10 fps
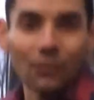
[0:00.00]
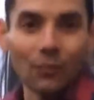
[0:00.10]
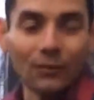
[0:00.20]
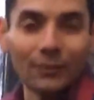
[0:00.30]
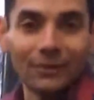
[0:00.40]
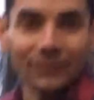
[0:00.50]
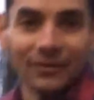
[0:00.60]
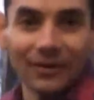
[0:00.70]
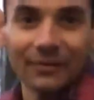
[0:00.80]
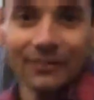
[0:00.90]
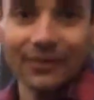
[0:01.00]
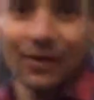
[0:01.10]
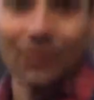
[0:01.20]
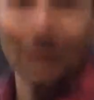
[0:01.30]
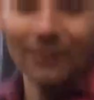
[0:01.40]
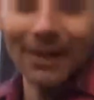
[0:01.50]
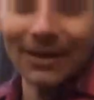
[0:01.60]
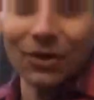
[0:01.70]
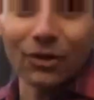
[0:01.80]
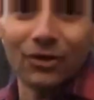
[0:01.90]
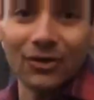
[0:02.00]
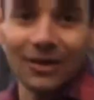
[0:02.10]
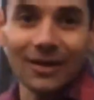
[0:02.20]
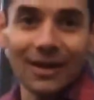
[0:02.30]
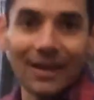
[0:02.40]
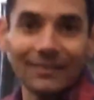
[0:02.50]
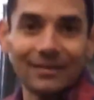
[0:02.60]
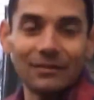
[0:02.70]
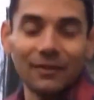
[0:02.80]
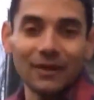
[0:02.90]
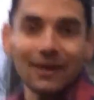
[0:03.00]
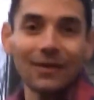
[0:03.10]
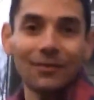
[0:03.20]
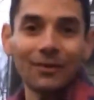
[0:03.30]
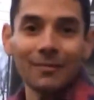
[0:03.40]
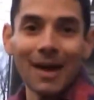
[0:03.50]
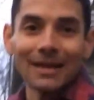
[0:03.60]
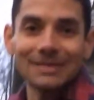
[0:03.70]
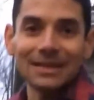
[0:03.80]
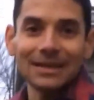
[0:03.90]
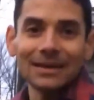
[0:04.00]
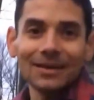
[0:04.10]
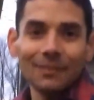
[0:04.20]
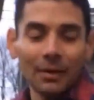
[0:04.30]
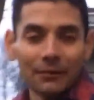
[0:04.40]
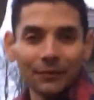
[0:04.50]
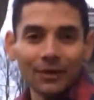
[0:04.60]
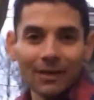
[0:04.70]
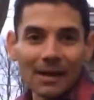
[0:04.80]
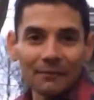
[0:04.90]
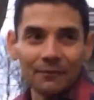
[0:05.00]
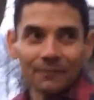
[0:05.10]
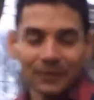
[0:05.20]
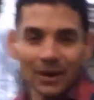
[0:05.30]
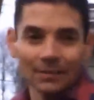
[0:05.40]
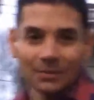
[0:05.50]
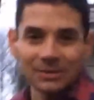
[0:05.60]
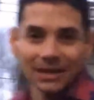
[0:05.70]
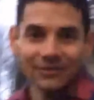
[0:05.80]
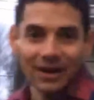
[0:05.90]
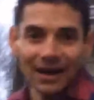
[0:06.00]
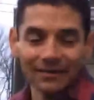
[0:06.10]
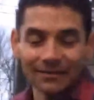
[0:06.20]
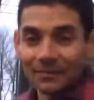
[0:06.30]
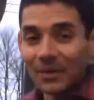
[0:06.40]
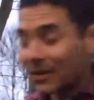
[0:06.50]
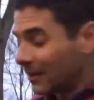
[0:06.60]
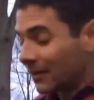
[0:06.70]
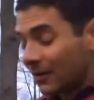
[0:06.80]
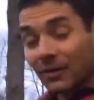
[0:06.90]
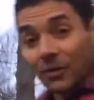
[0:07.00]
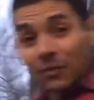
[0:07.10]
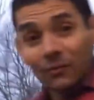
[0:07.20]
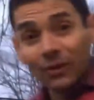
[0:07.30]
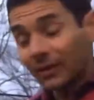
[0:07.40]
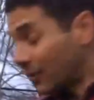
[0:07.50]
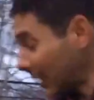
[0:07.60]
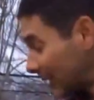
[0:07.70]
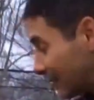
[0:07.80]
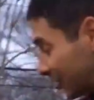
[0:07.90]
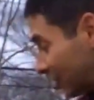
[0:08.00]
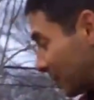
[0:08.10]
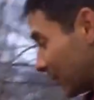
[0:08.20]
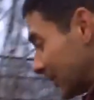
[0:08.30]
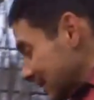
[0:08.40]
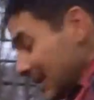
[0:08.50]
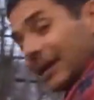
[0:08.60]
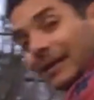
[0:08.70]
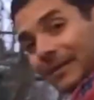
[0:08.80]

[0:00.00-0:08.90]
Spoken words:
your wood windowsills. So it might look good on TV or in a magazine, but in real life, you got to protect your house. Really quick and super easy,